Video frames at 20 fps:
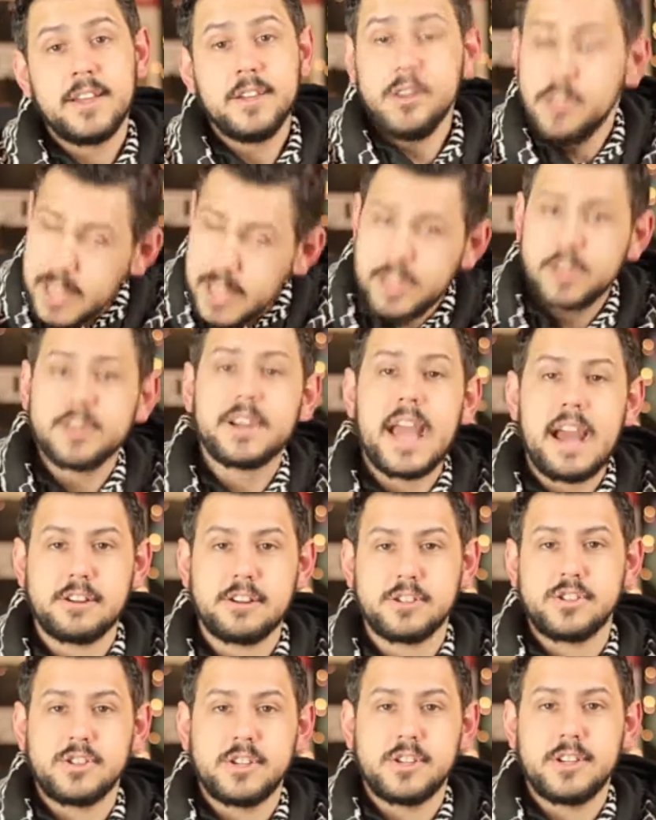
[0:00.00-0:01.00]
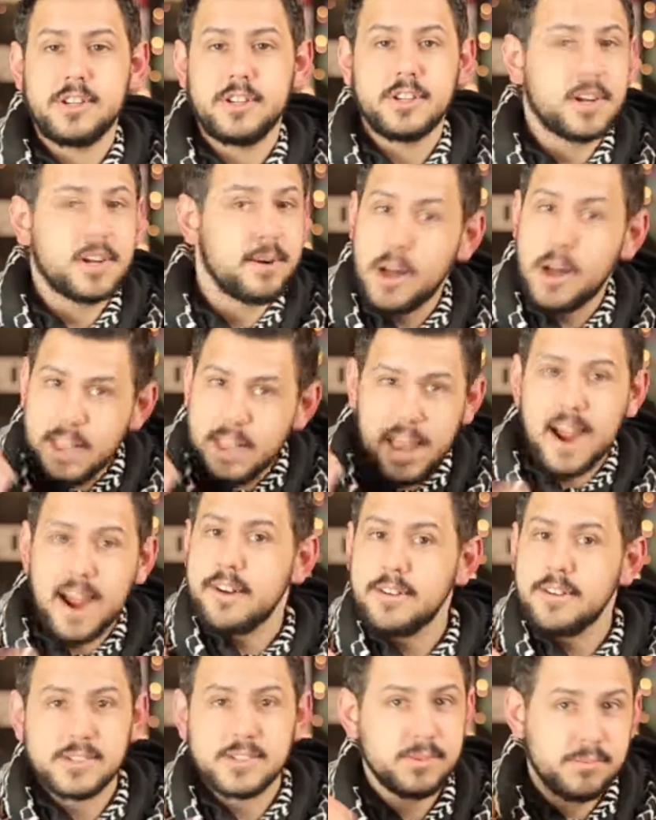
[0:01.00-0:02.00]
You'll get your cash. Kamala
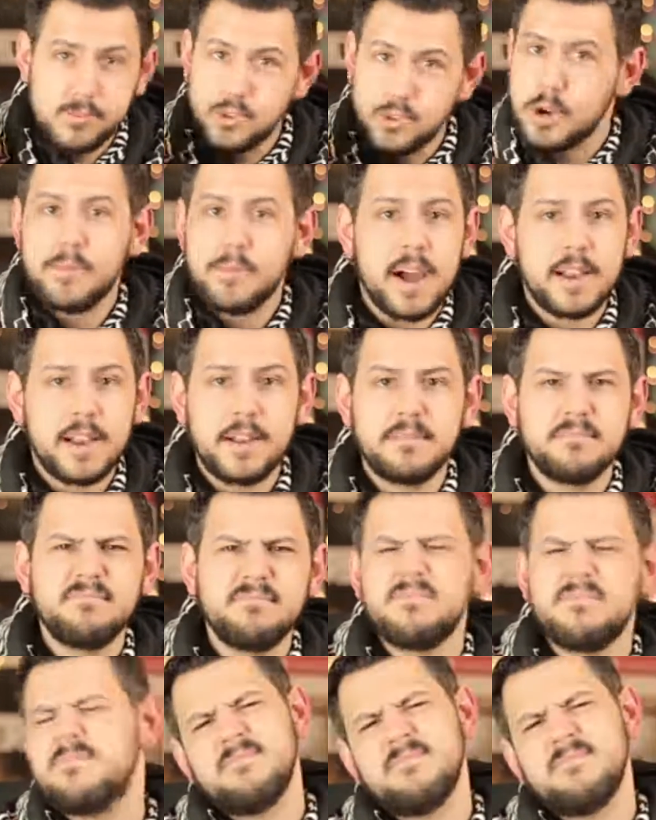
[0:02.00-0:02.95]
Harris, Joe Biden,